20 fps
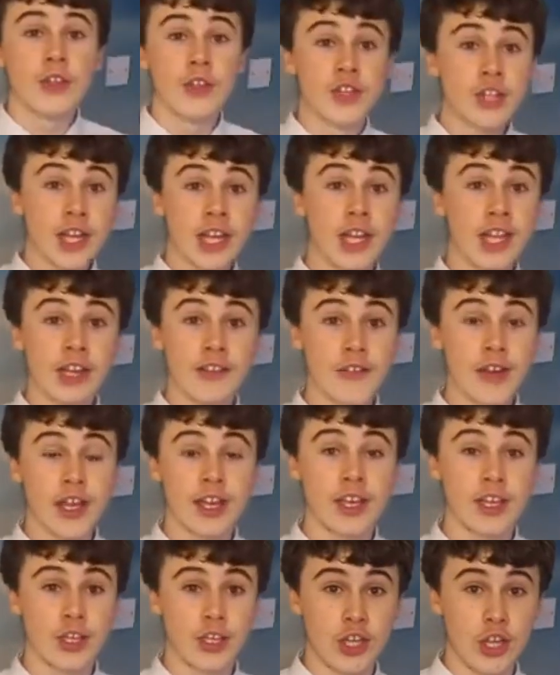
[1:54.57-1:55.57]
The
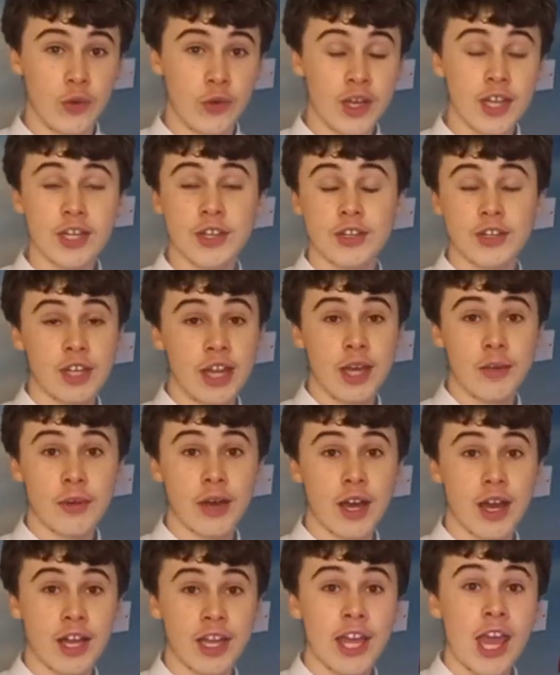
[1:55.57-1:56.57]
Czechoslovakian unit,
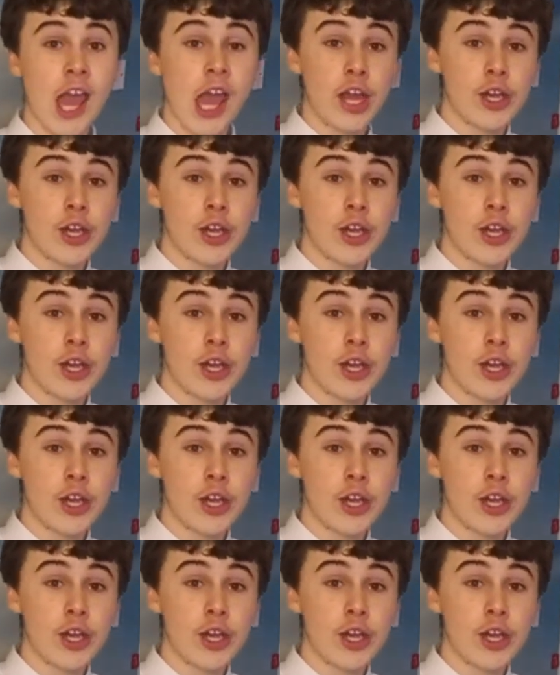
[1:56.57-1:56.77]
nearby,